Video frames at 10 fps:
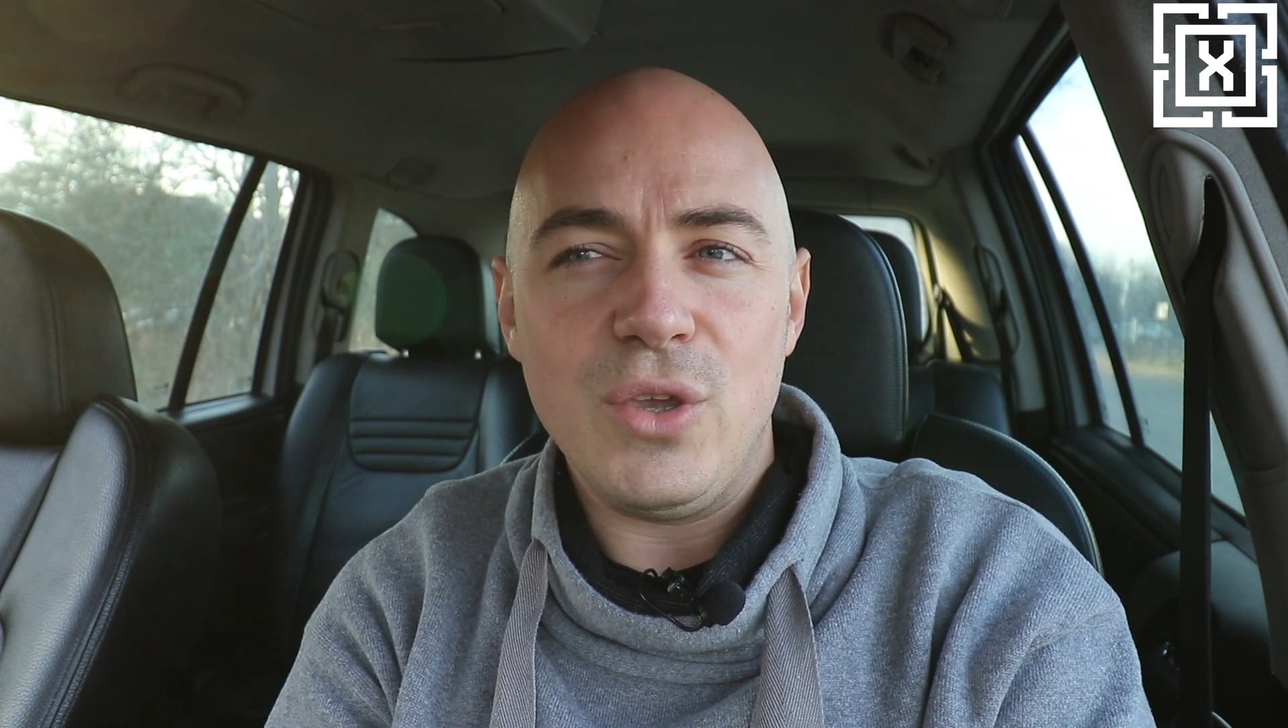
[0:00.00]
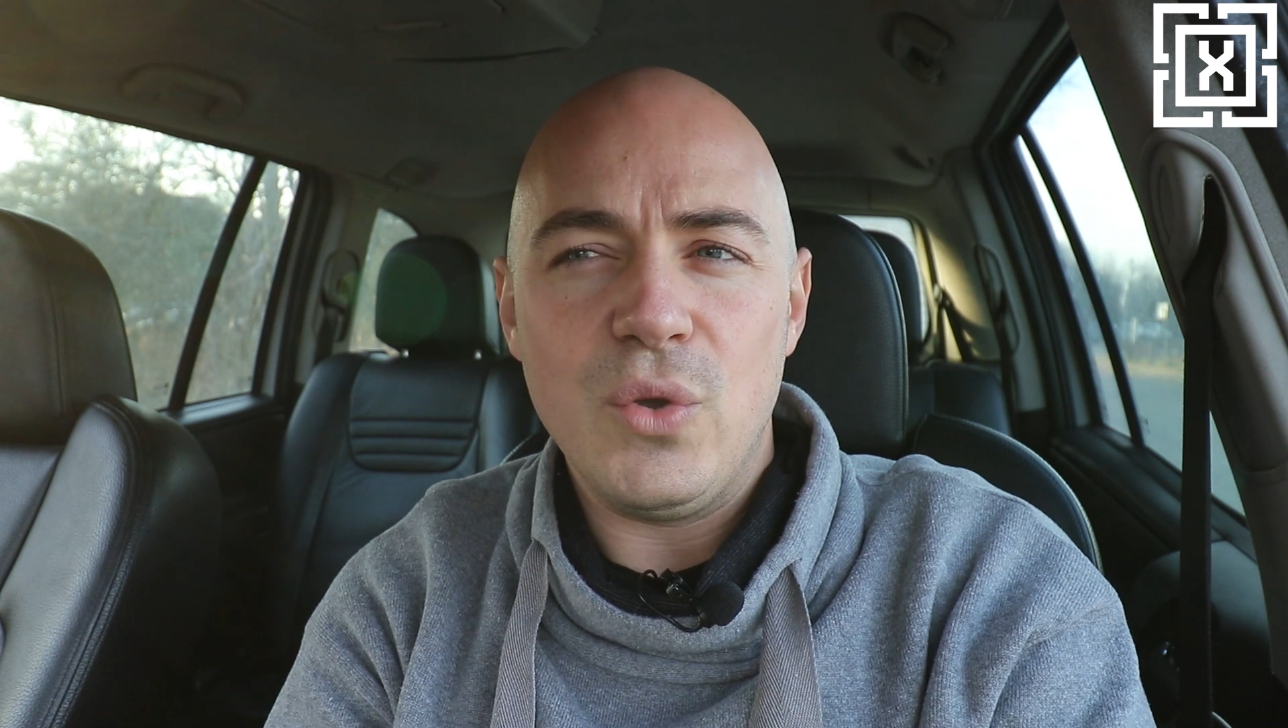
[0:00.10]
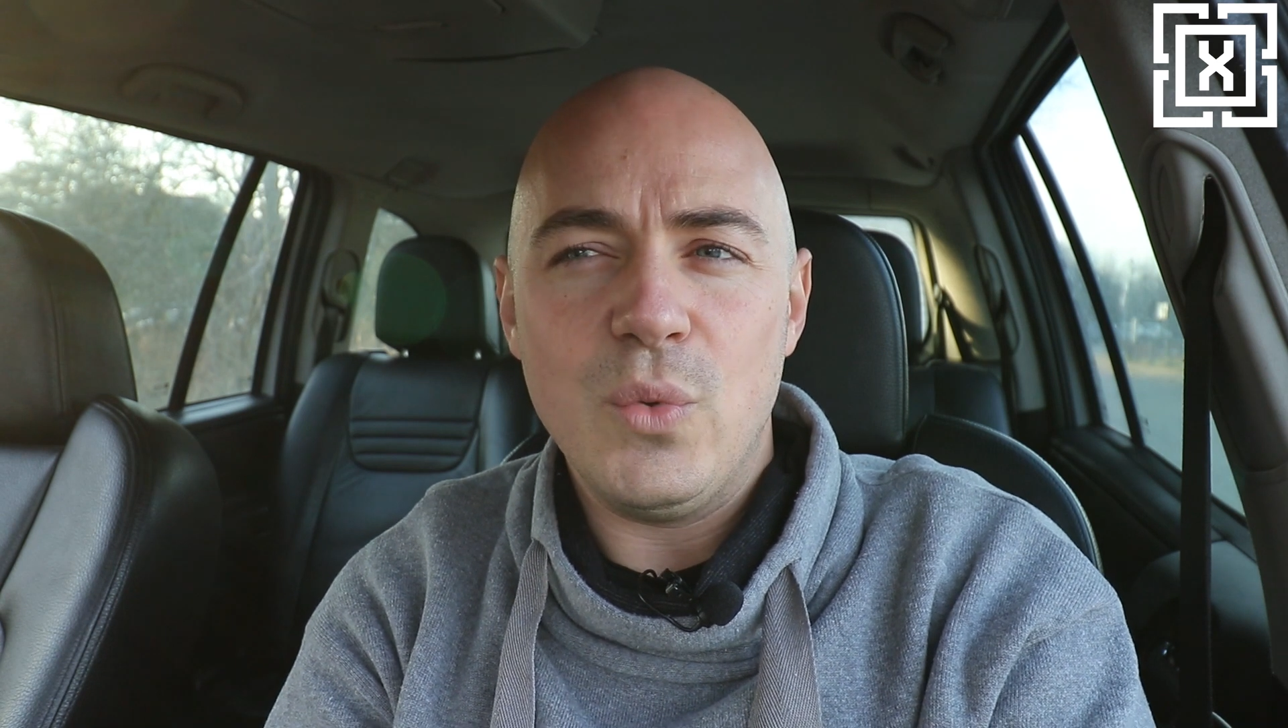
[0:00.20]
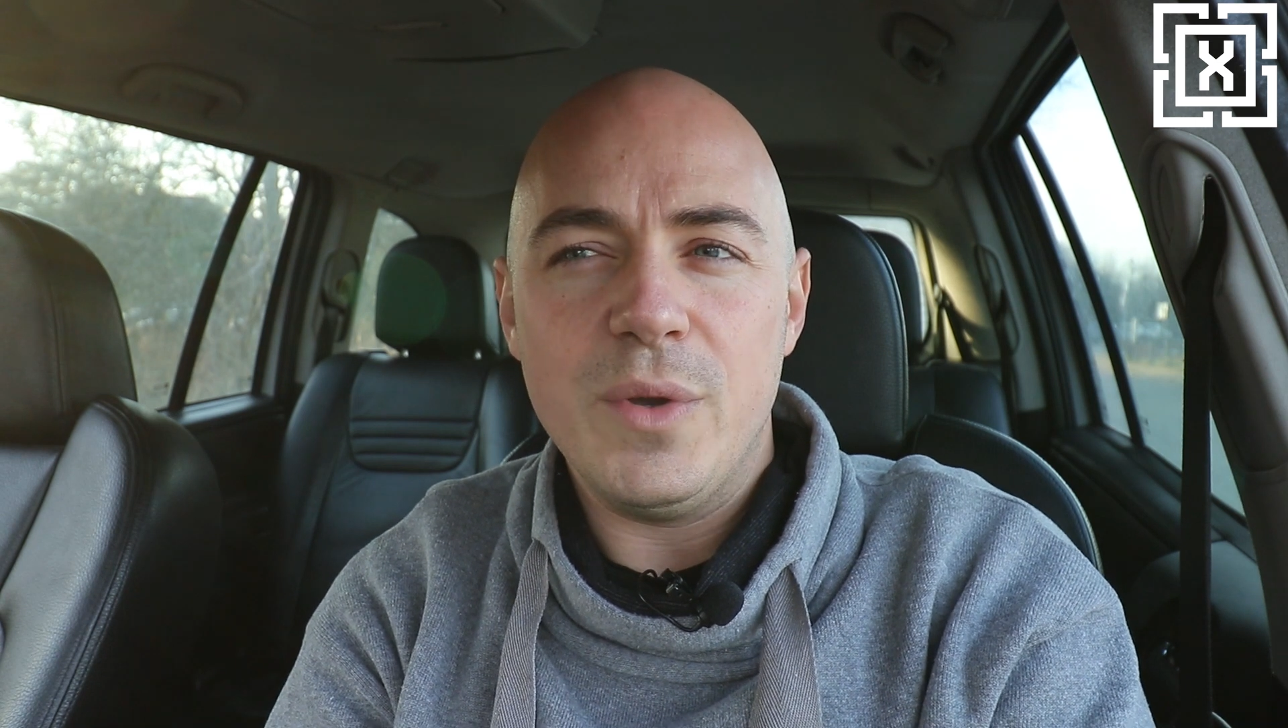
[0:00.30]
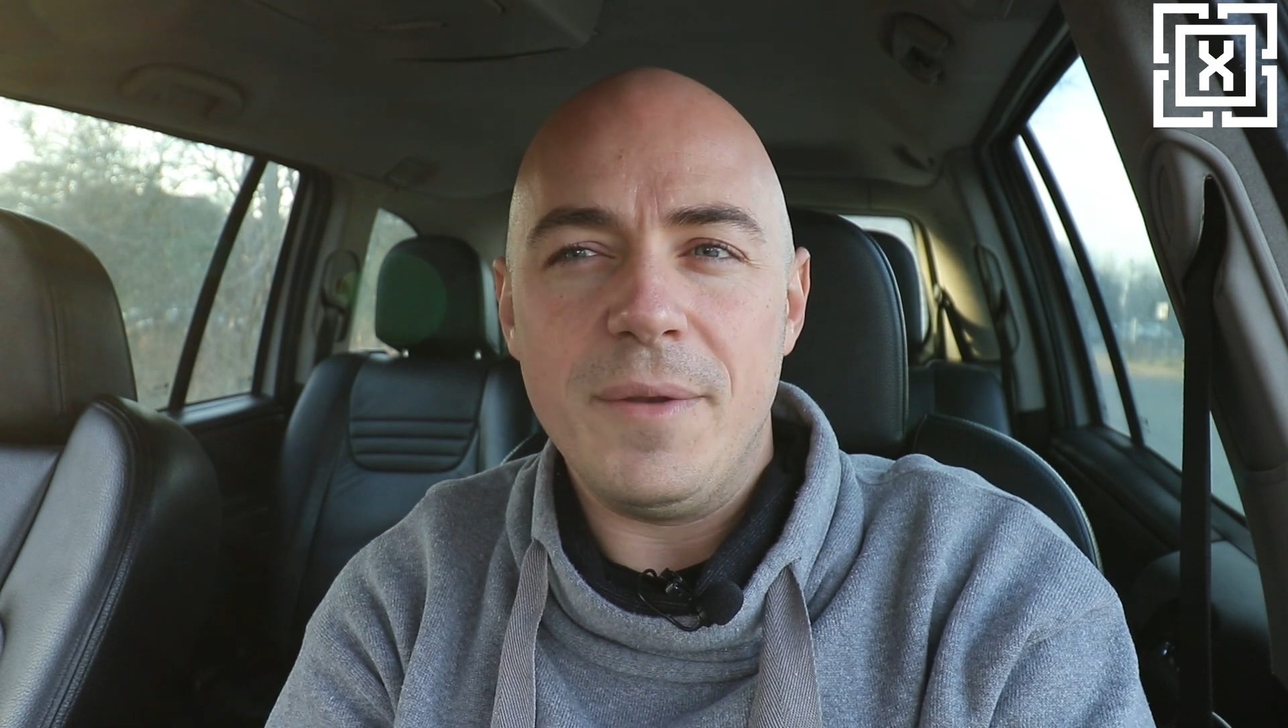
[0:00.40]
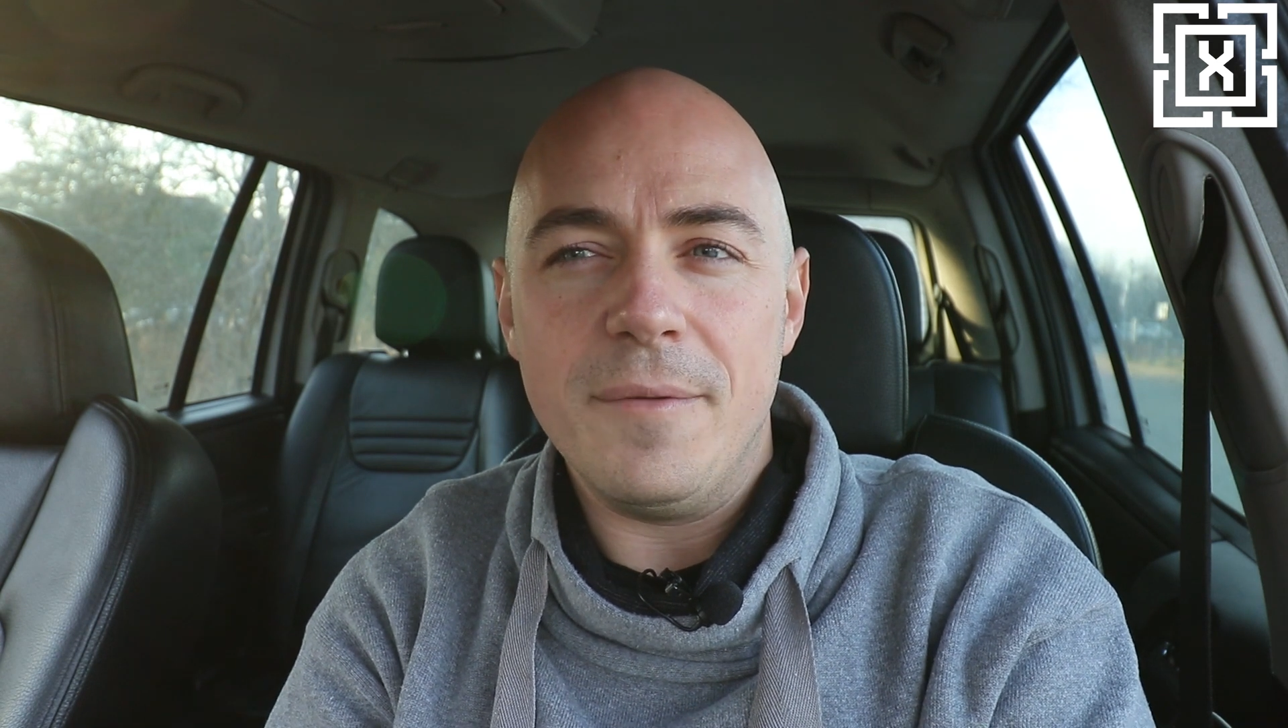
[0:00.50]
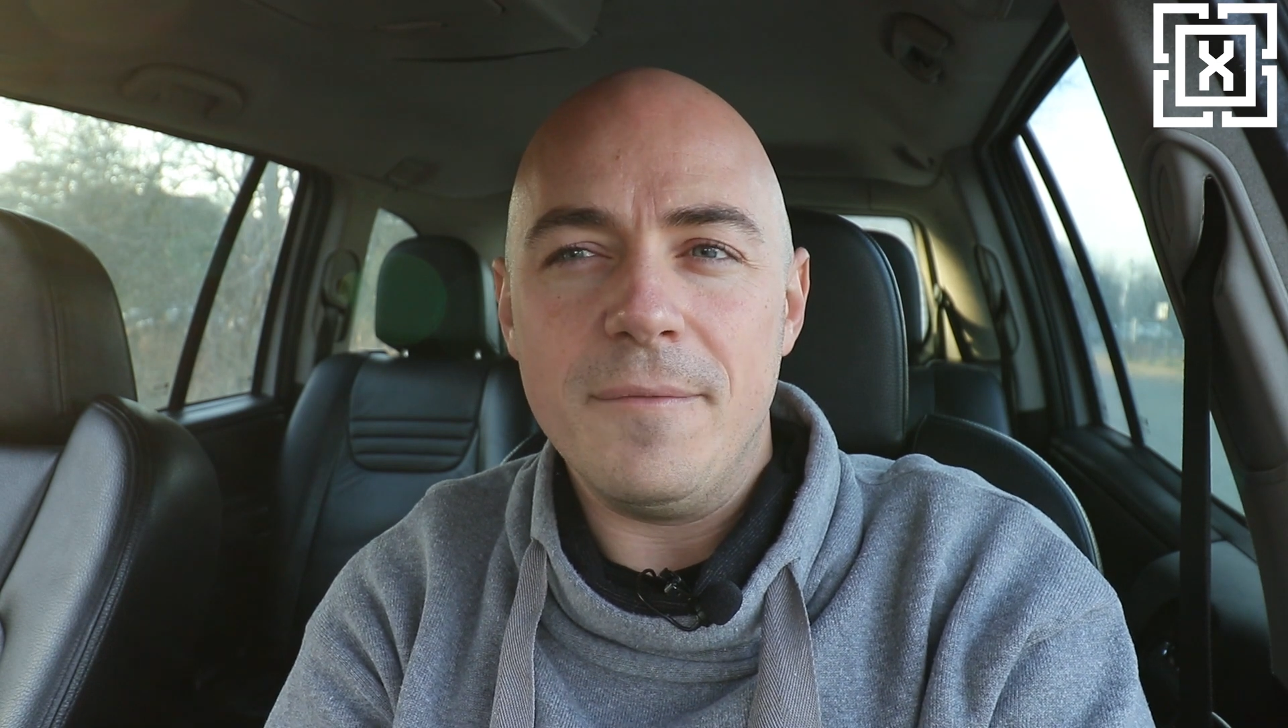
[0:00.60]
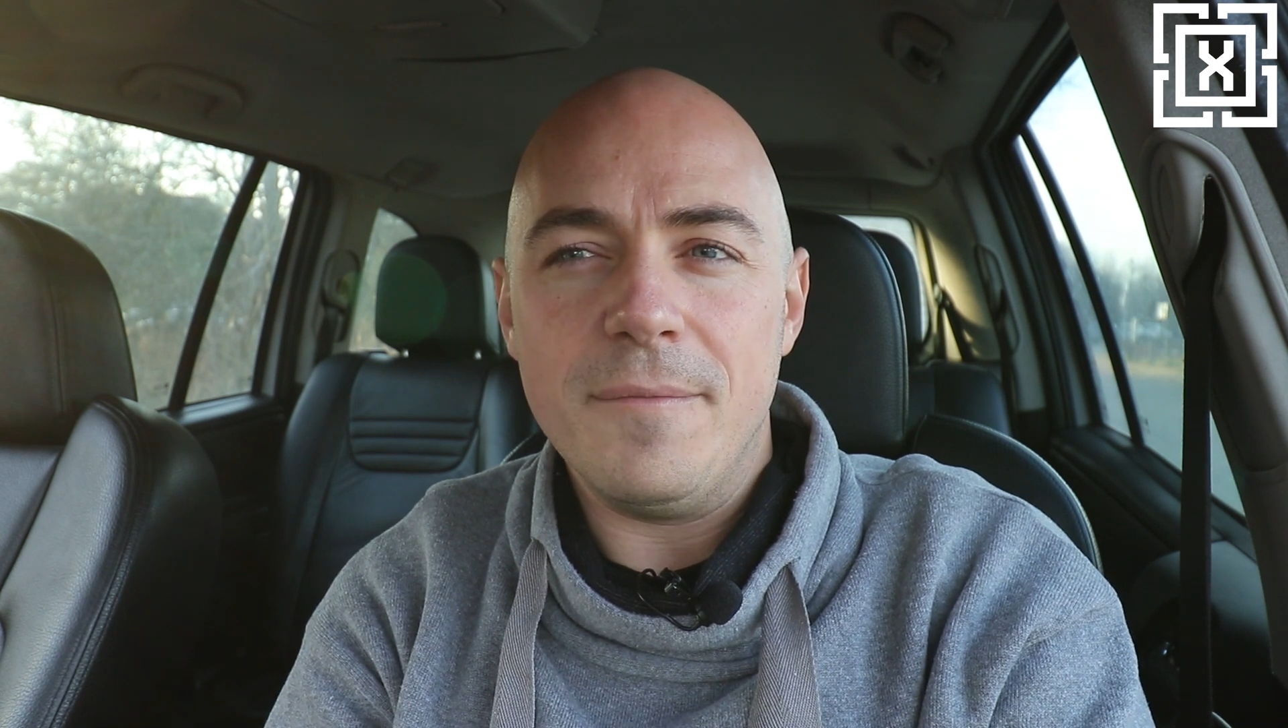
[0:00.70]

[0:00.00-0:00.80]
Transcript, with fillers: you would